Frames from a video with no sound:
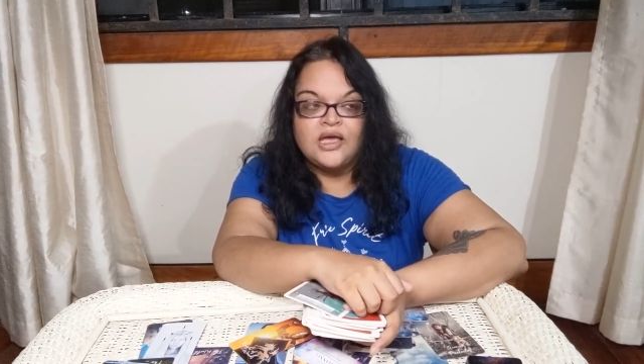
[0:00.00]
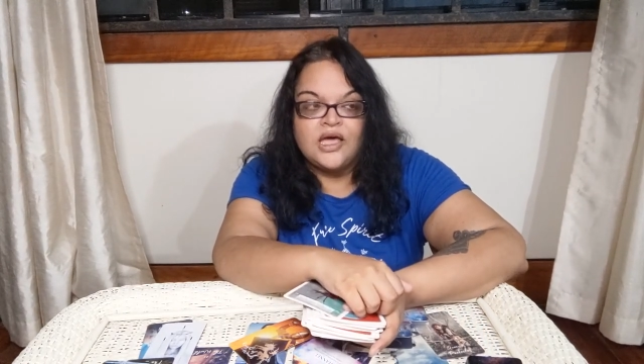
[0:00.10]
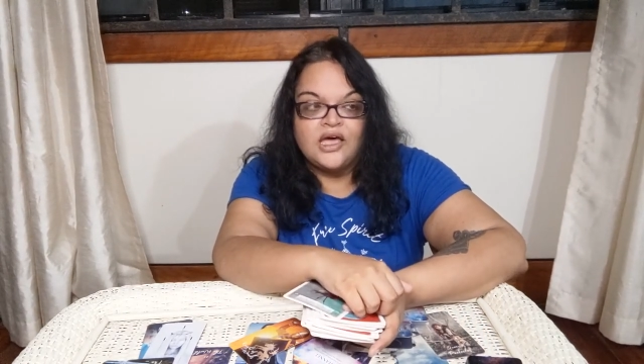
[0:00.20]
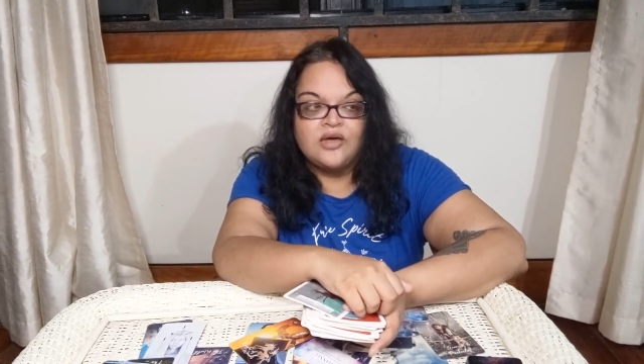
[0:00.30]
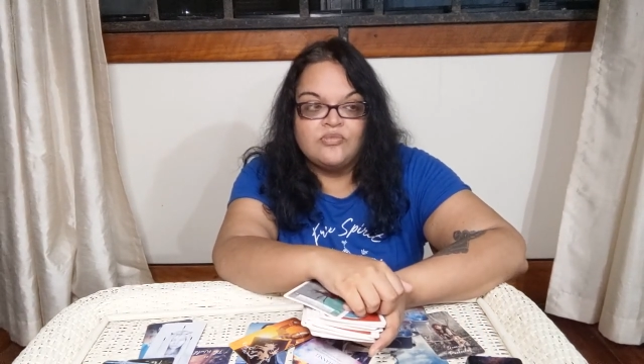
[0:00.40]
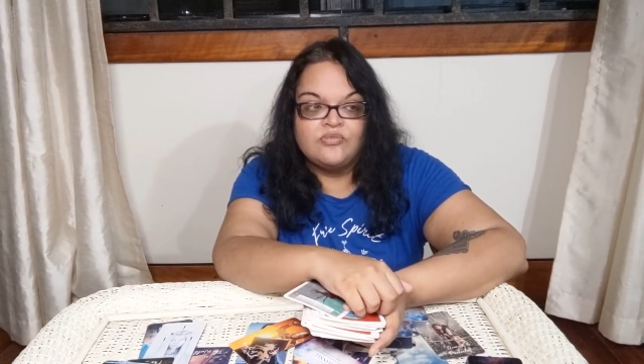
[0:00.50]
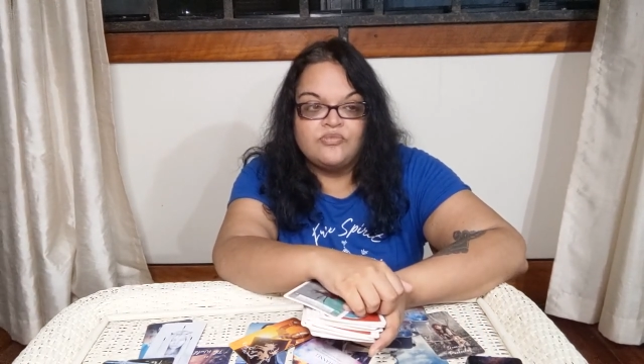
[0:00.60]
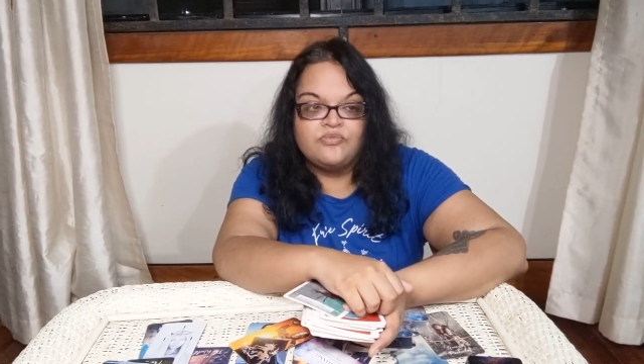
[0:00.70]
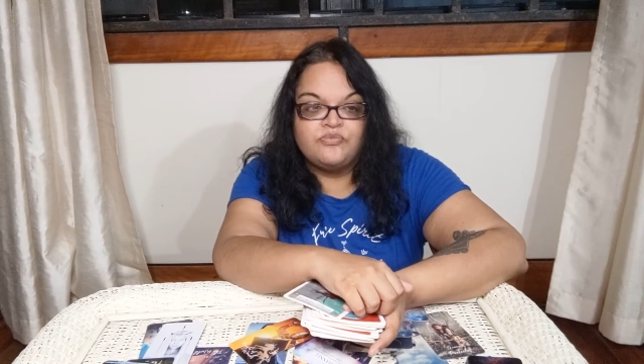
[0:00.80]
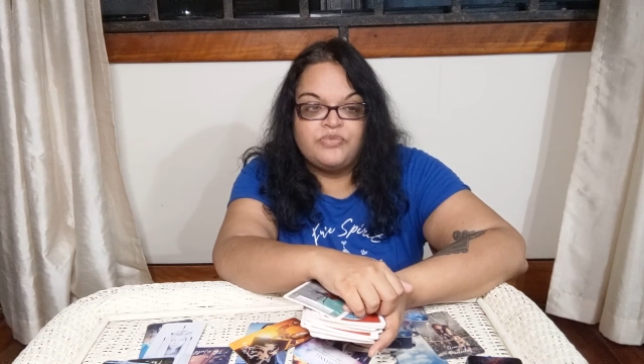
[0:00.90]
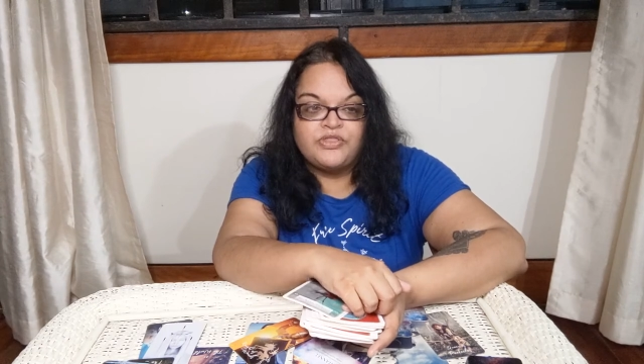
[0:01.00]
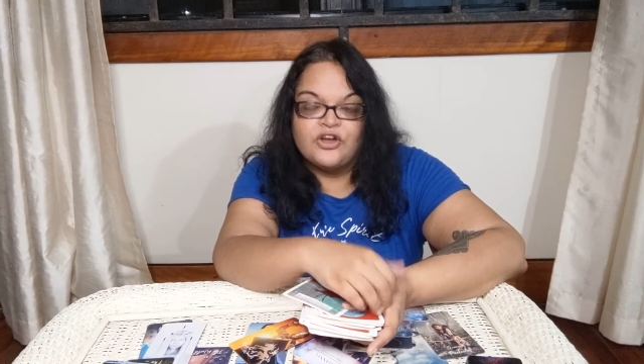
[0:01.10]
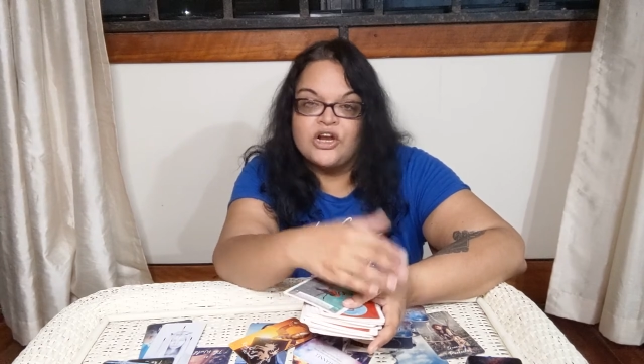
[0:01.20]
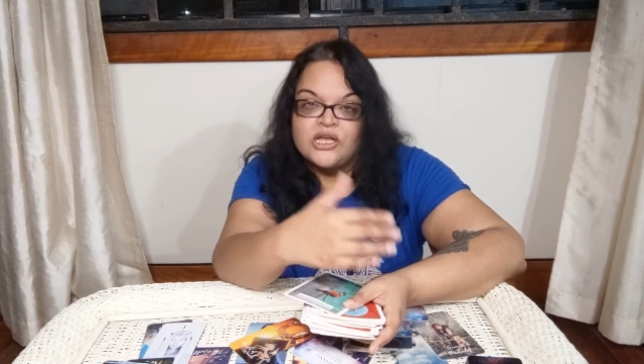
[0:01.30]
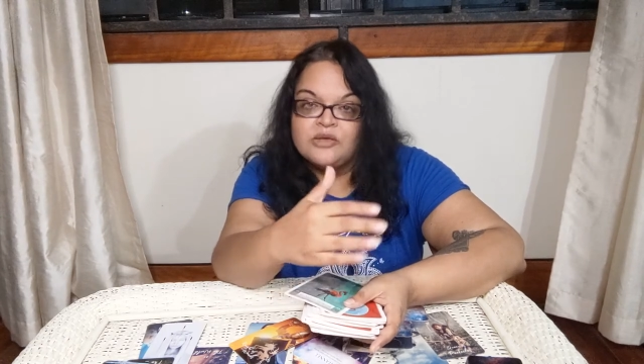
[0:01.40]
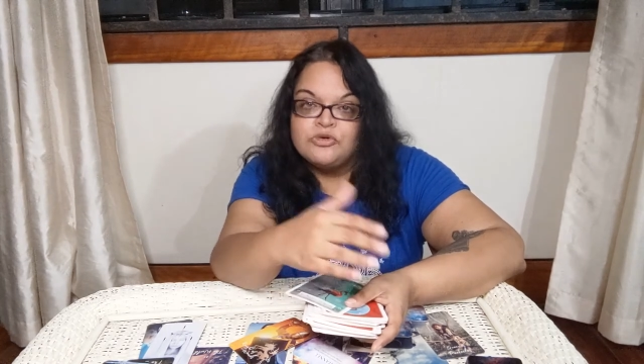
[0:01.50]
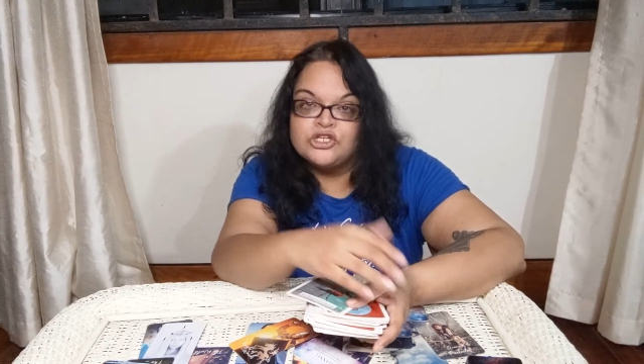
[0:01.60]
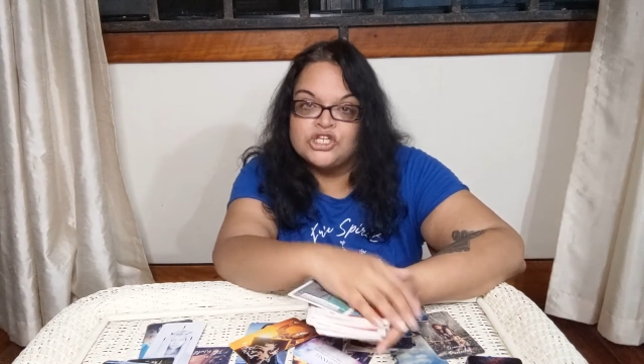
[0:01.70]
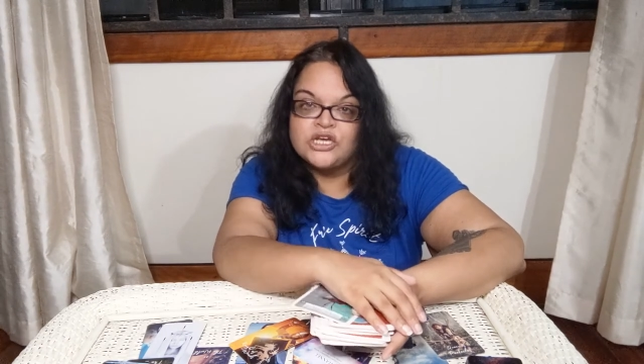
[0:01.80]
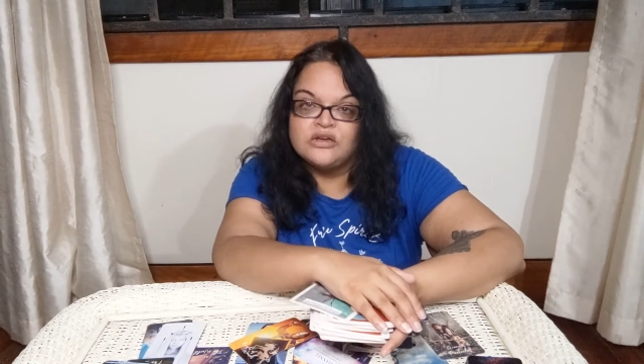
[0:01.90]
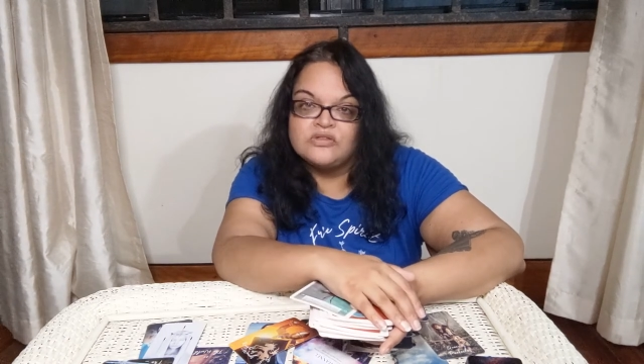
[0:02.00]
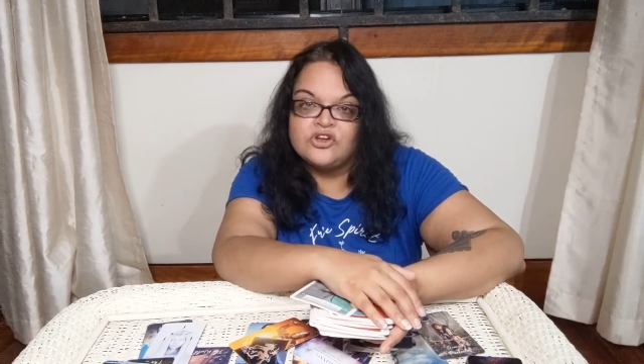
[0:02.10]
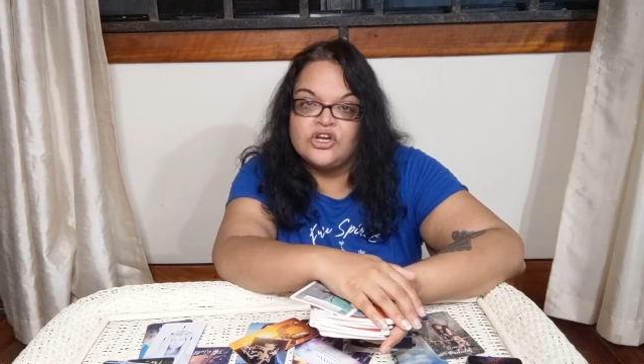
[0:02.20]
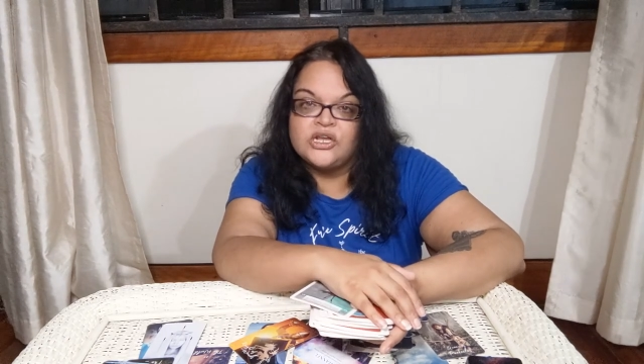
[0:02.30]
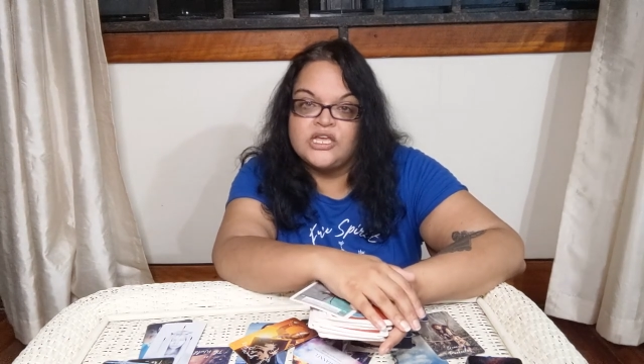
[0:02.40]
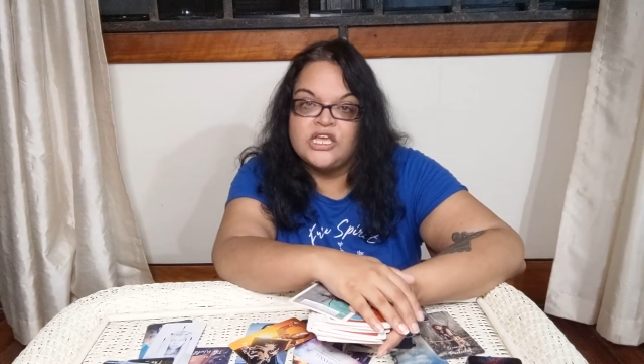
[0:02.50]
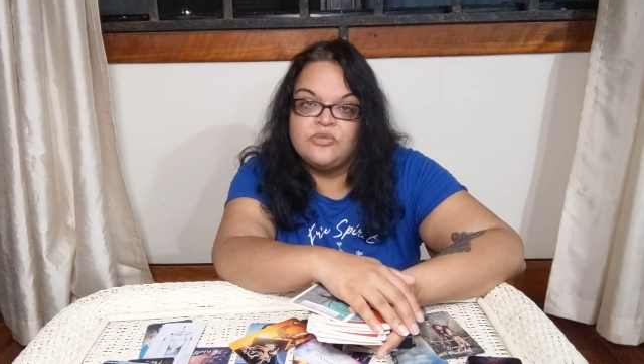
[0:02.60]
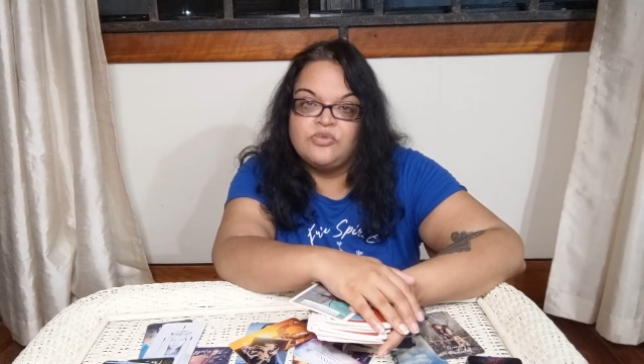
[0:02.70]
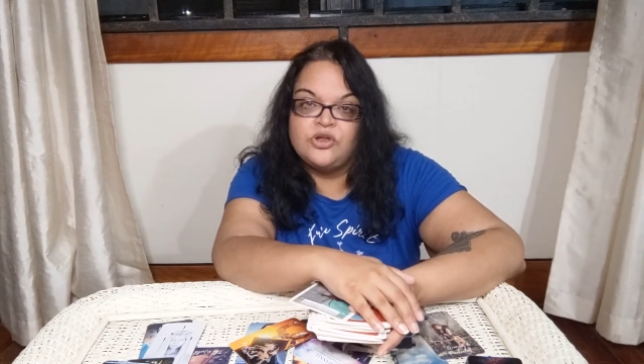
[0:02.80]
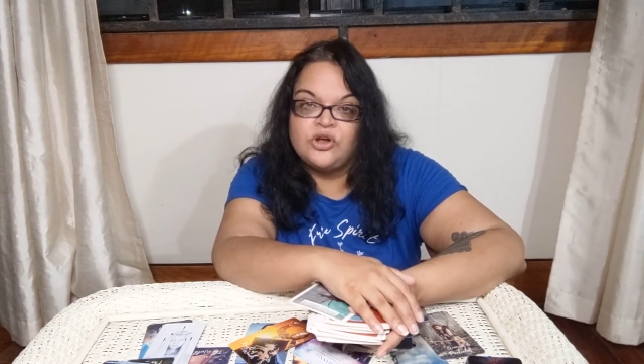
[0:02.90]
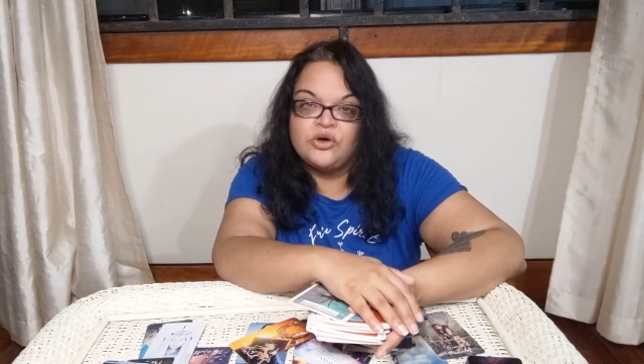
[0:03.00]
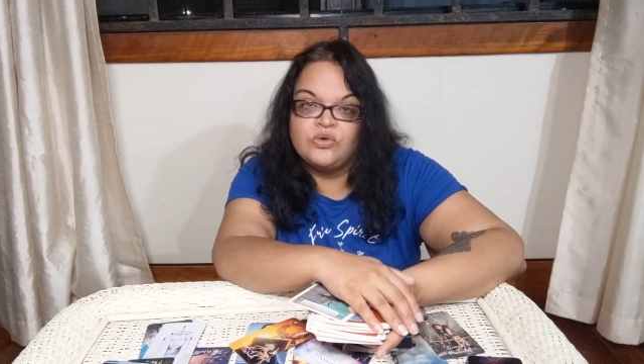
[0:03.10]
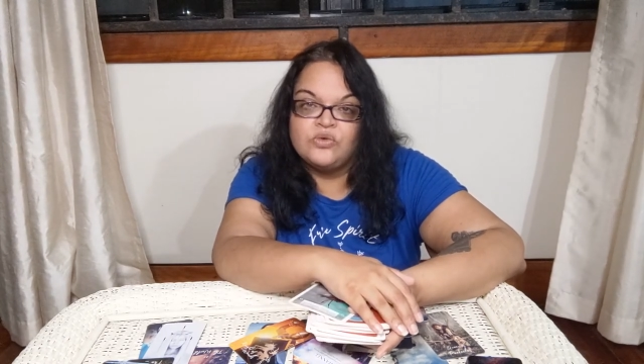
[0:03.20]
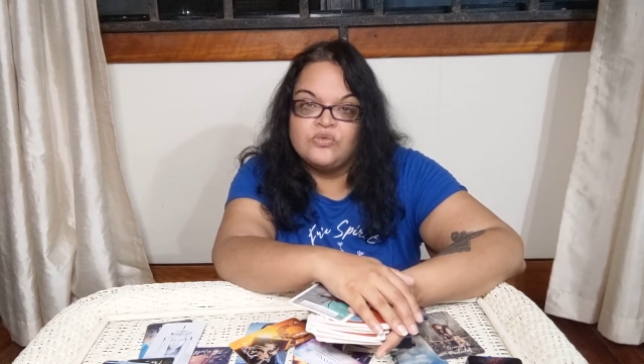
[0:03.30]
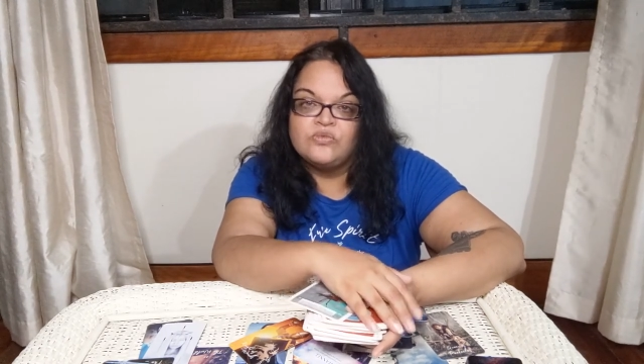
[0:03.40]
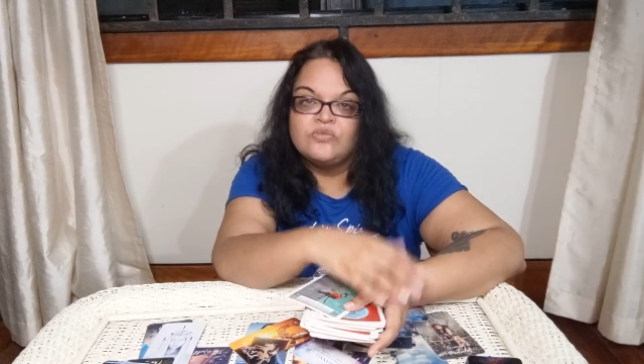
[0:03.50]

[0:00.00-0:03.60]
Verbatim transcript: Um, but they're going to keep pushing. They're going to keep, you know,